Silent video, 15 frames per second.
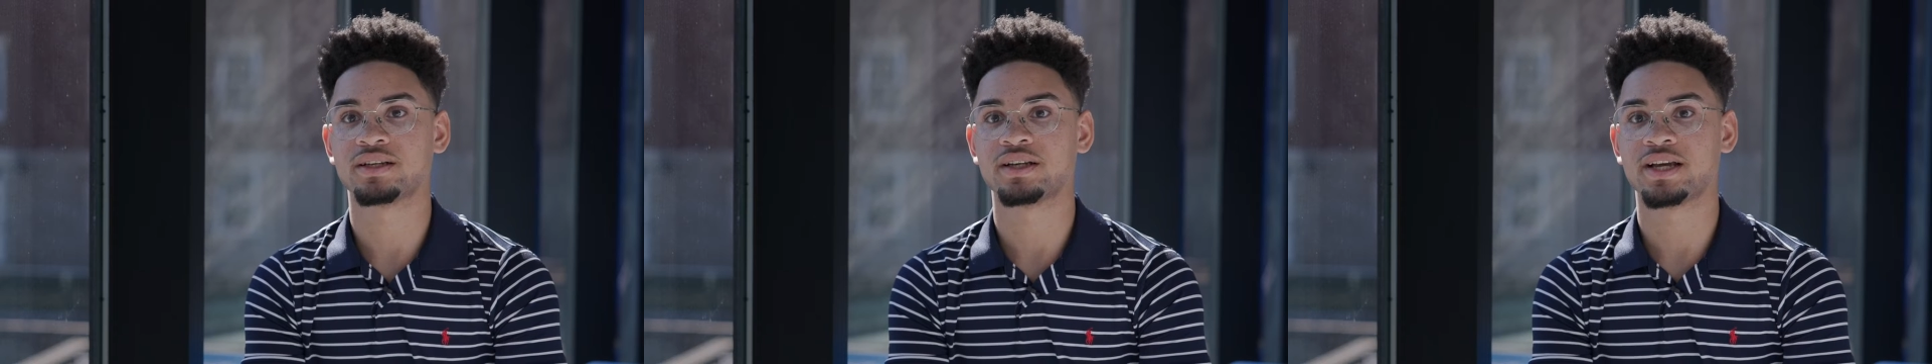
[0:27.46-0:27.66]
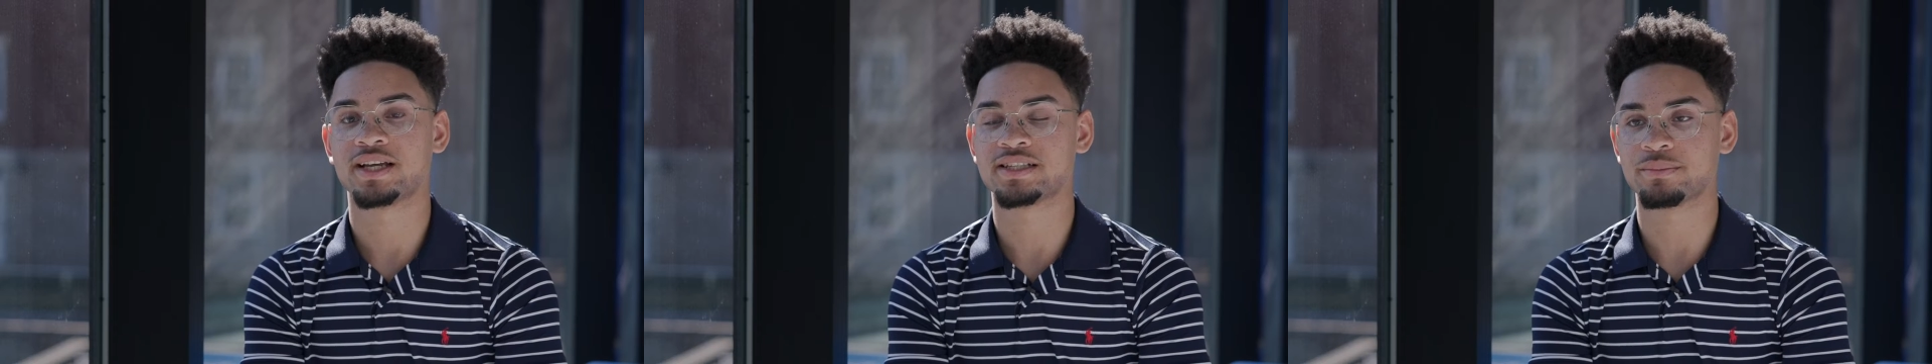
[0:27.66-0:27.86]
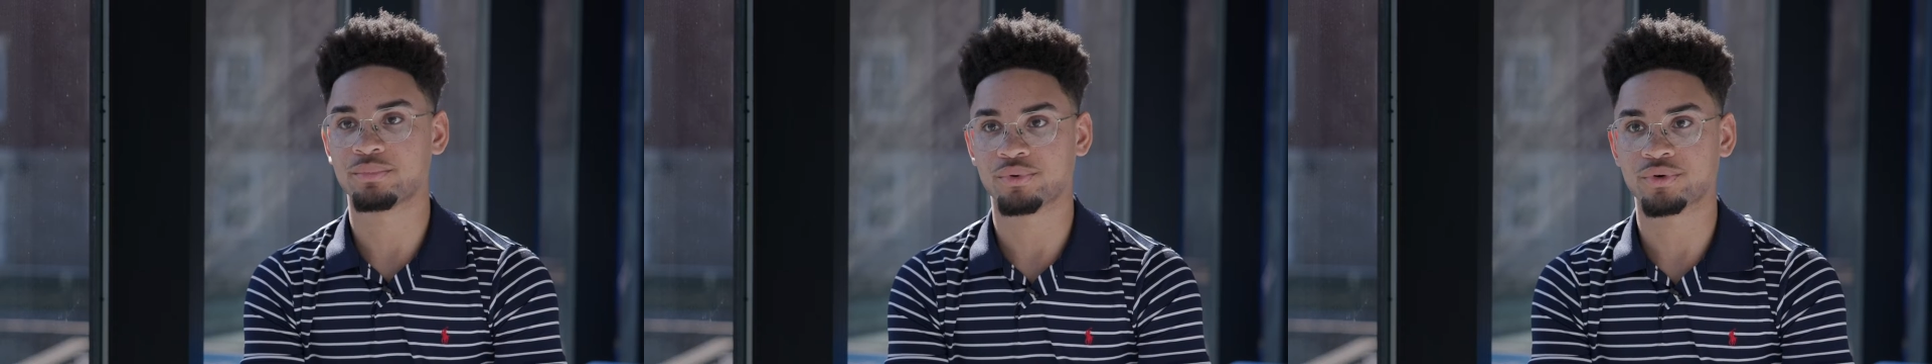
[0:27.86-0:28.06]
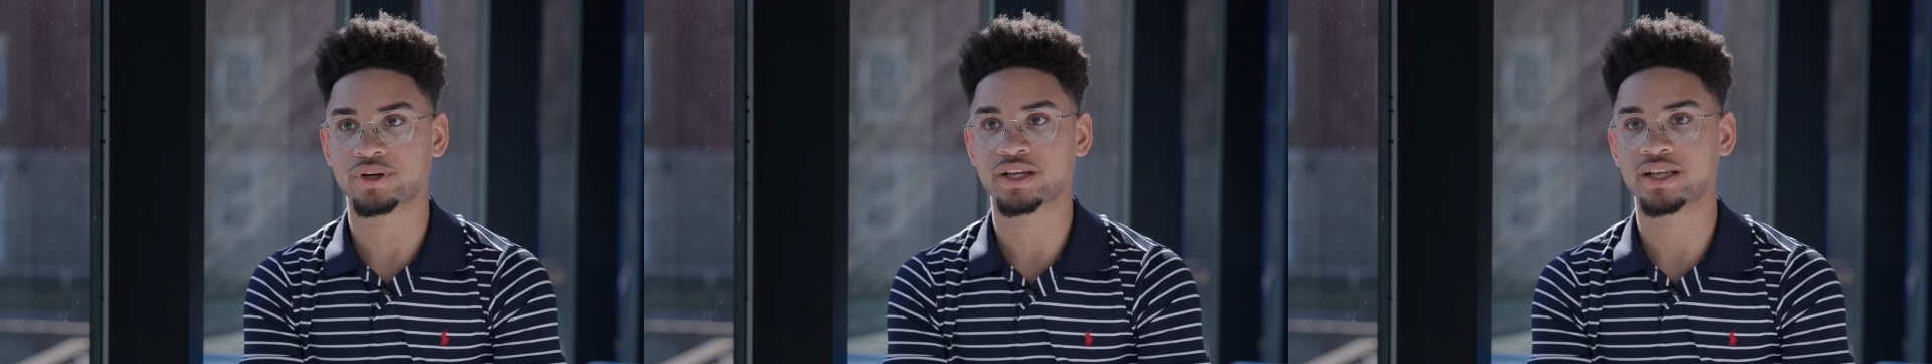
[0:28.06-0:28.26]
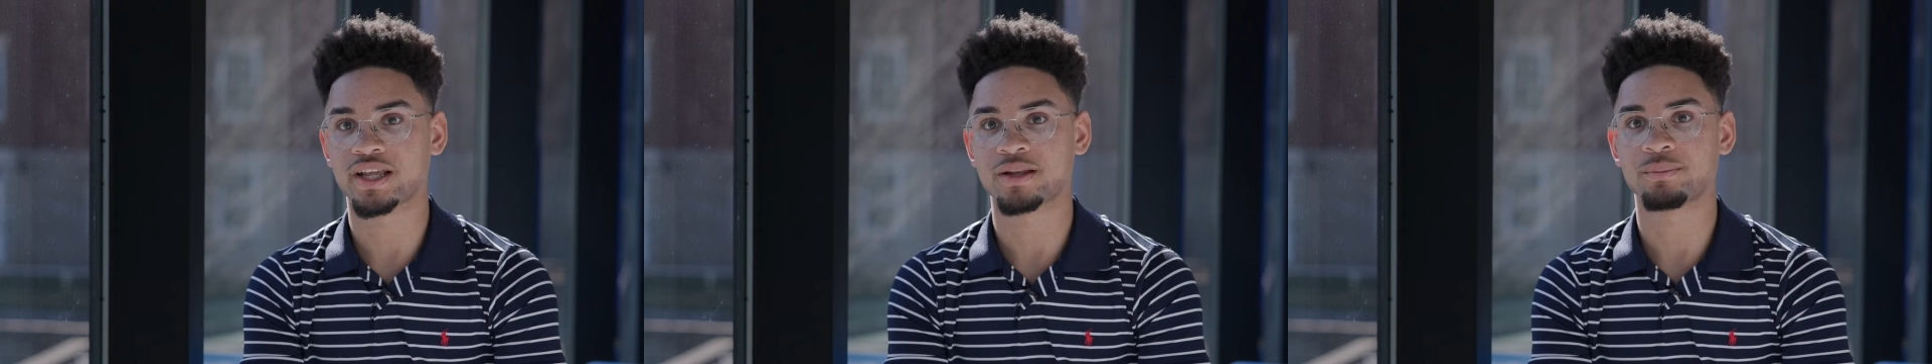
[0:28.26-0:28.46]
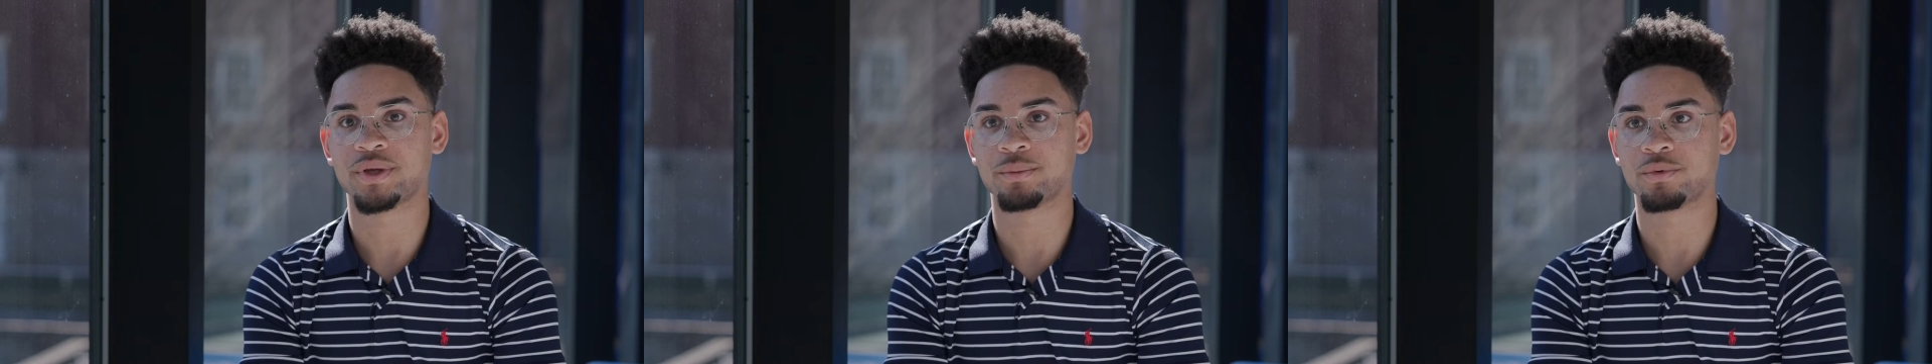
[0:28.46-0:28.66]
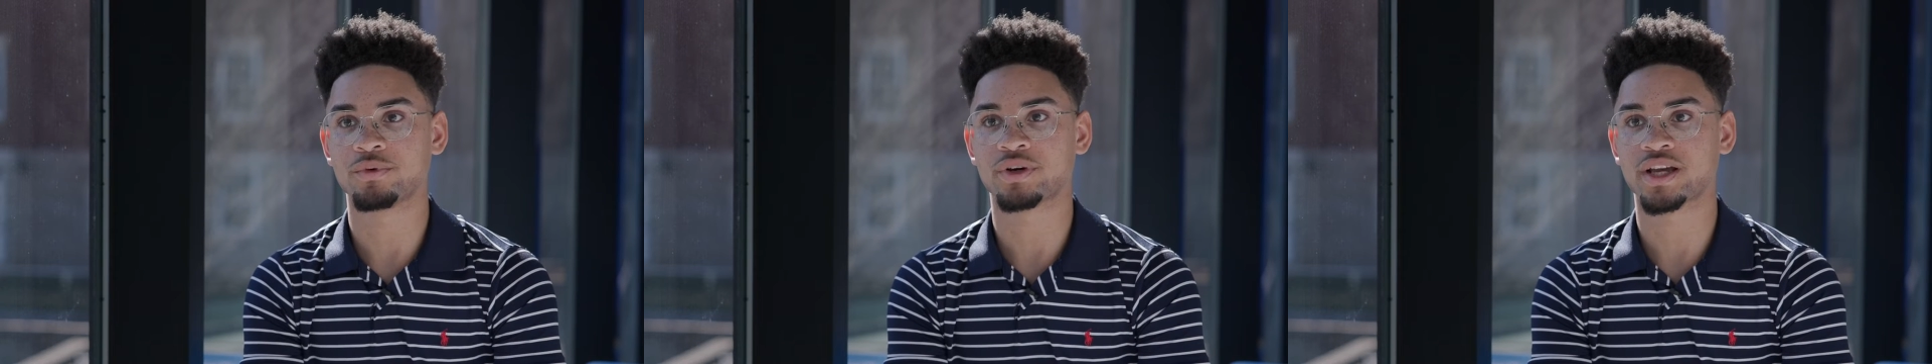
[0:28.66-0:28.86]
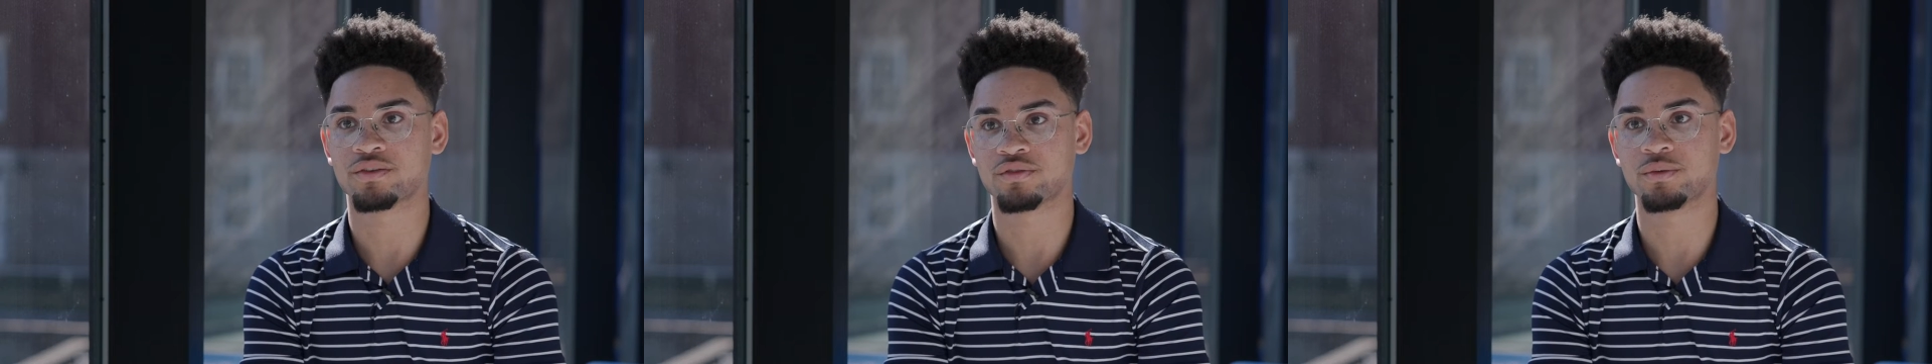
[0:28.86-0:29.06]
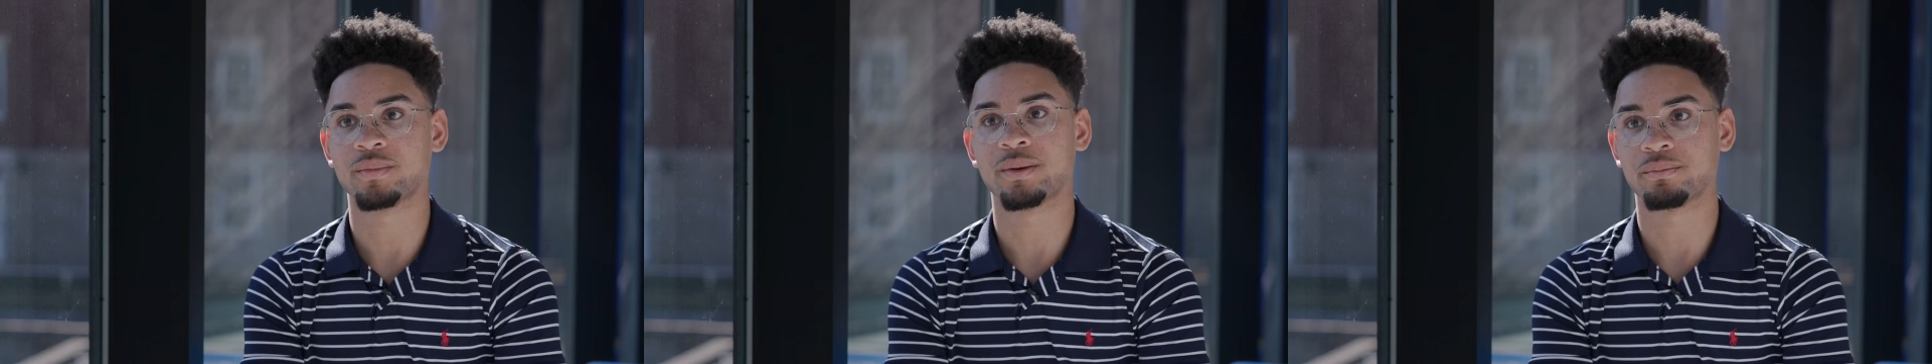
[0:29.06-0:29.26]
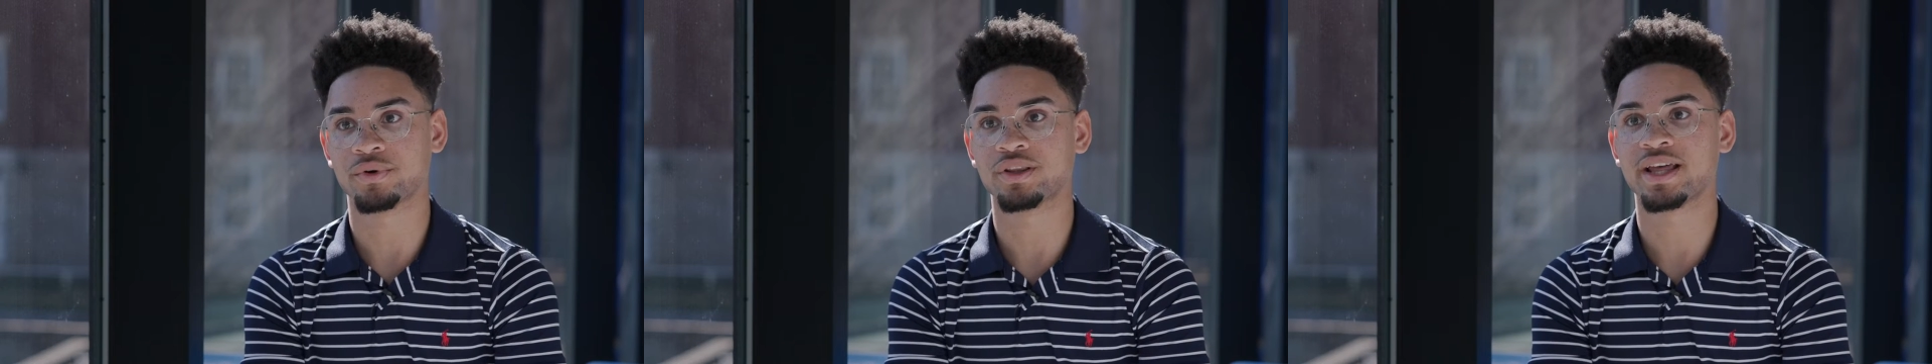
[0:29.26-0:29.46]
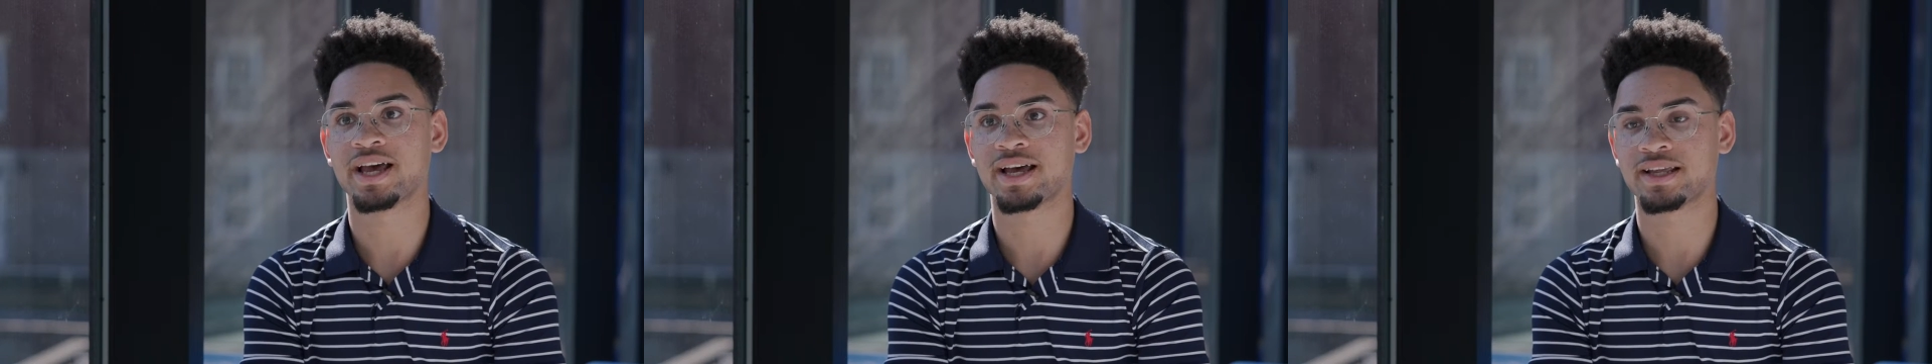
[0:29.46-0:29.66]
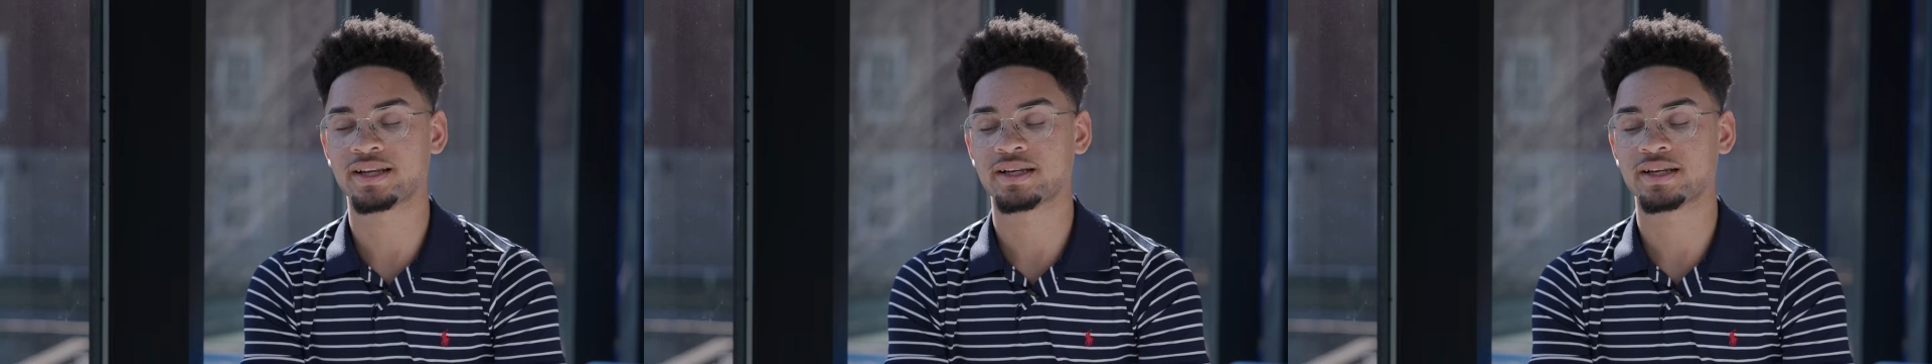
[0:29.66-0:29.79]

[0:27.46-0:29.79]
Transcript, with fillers: is important and people can remember that.